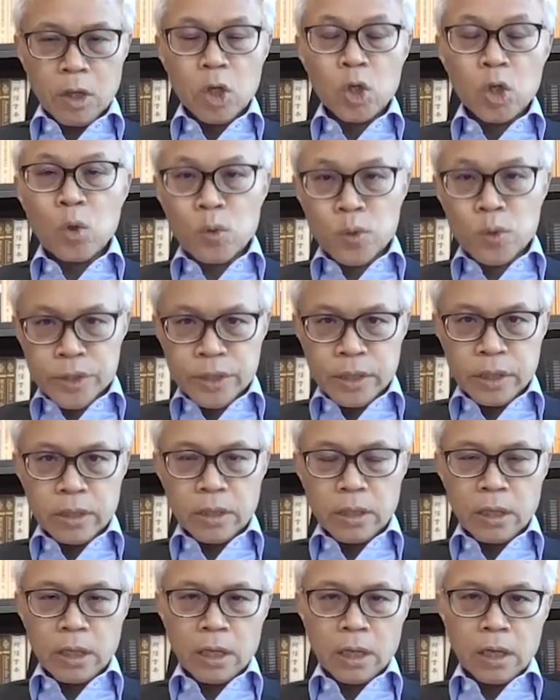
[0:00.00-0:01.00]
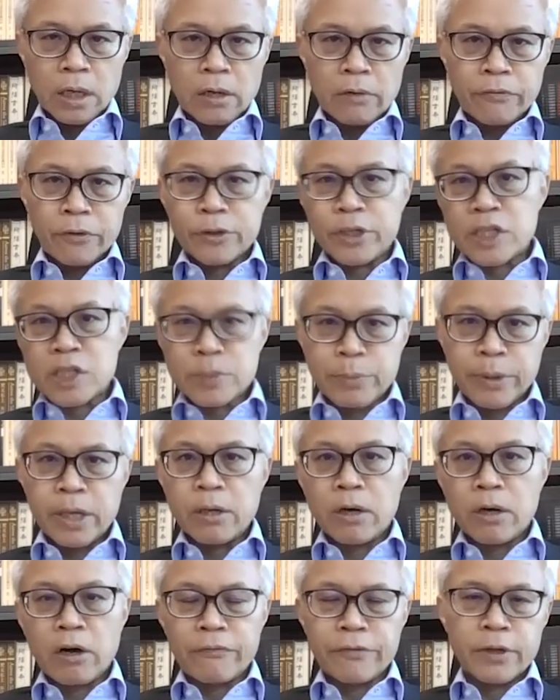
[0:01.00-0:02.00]
used for
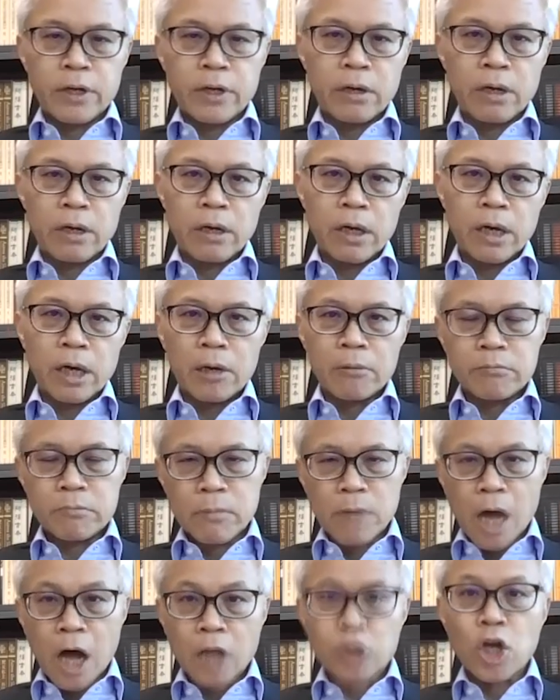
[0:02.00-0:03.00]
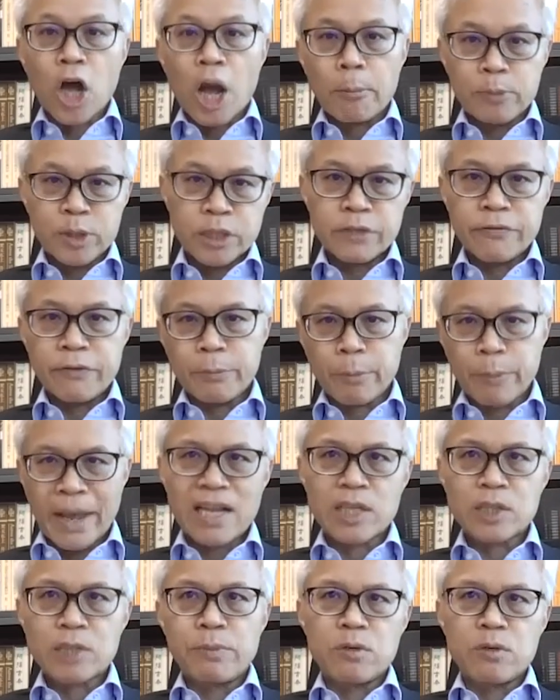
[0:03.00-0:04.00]
display of the art objects from
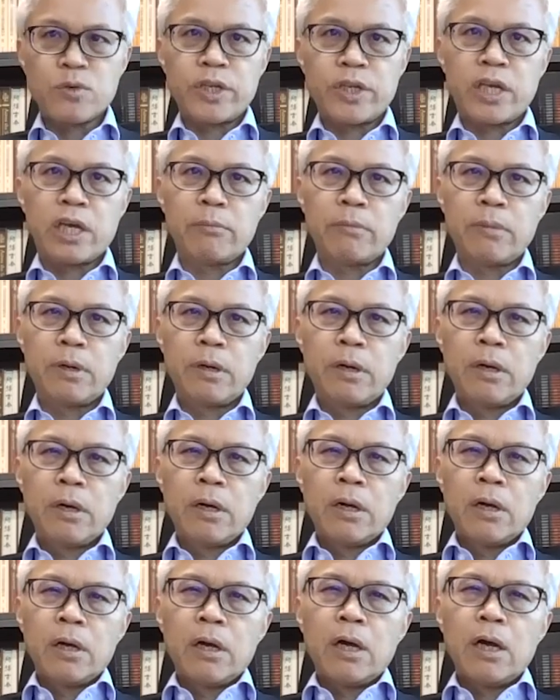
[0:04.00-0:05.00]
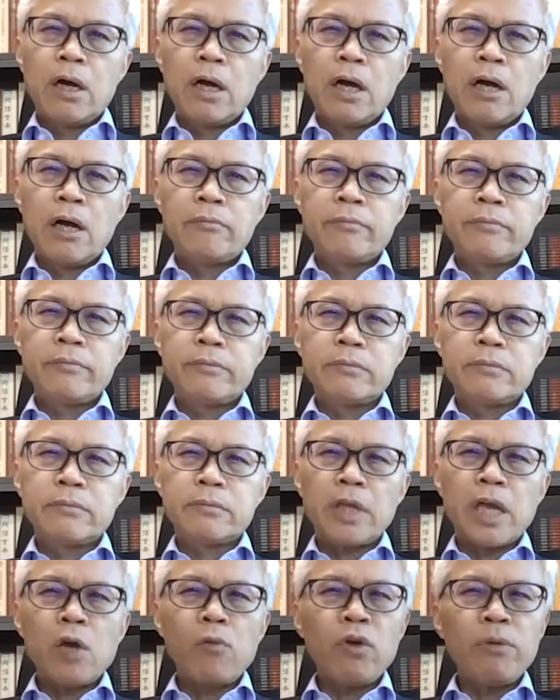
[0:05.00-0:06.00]
Palace Museum.
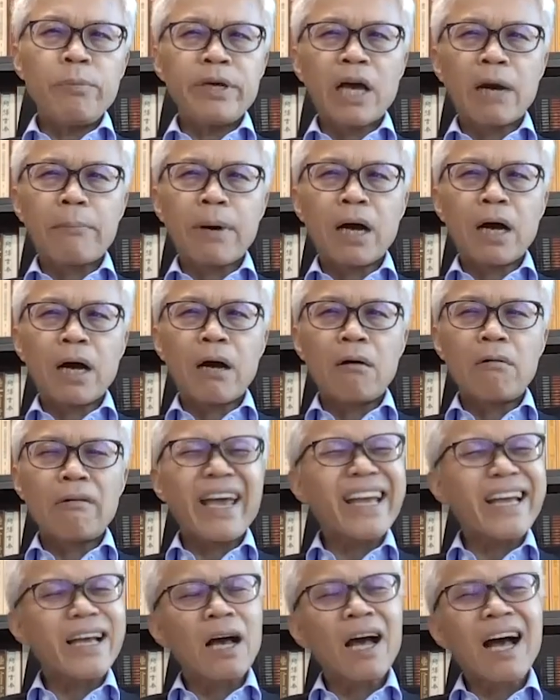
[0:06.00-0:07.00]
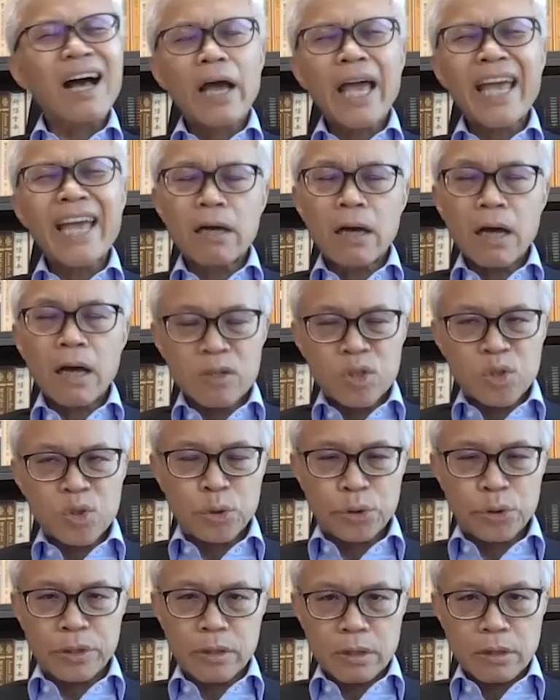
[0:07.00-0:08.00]
There will be about
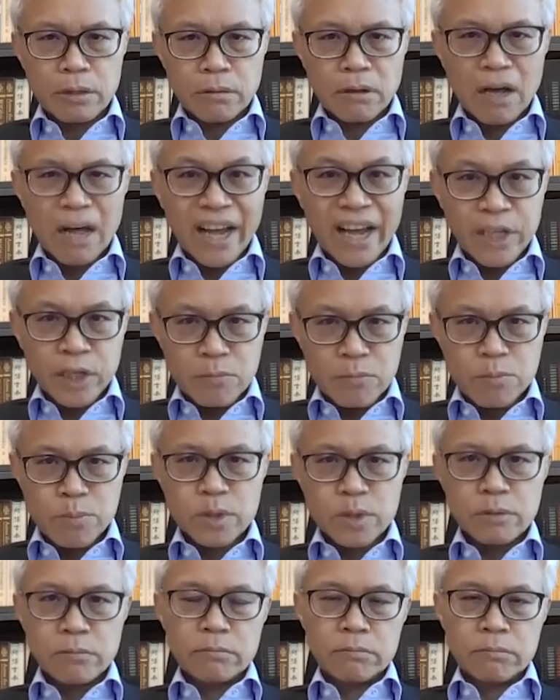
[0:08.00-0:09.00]
800 items.